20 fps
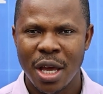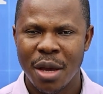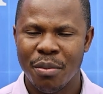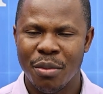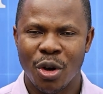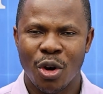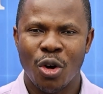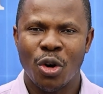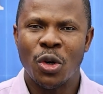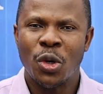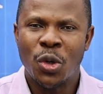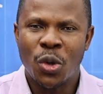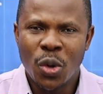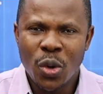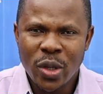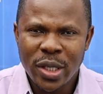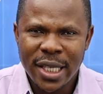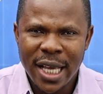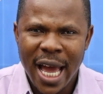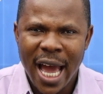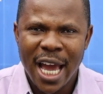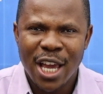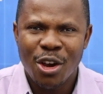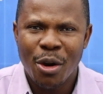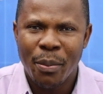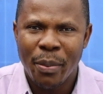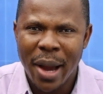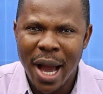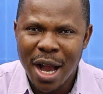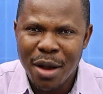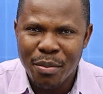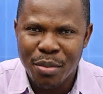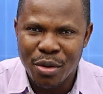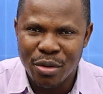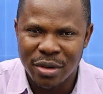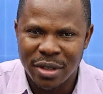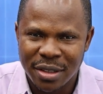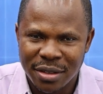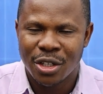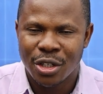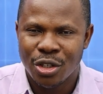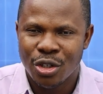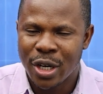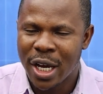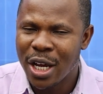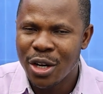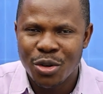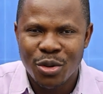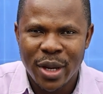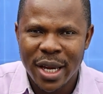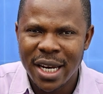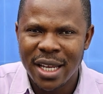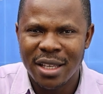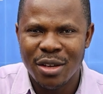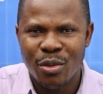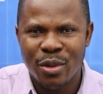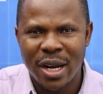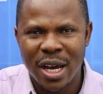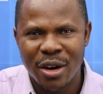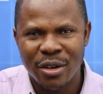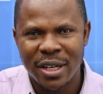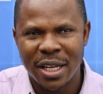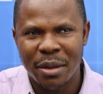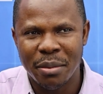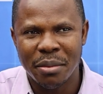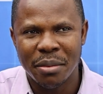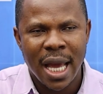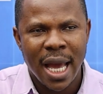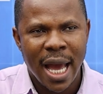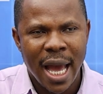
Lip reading: because those are your backbone. You can't do anything without them.